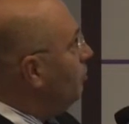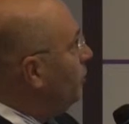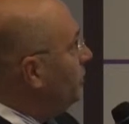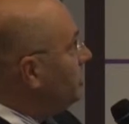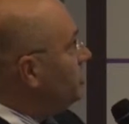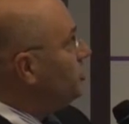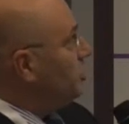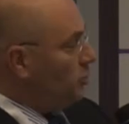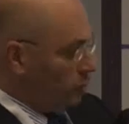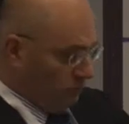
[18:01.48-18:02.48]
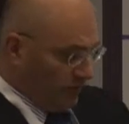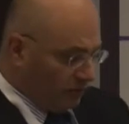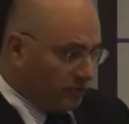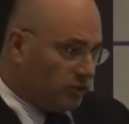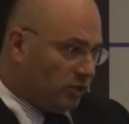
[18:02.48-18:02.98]
Politicians are not aware
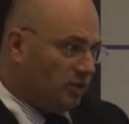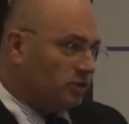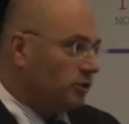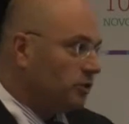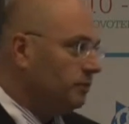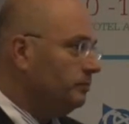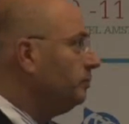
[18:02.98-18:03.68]
of disasters.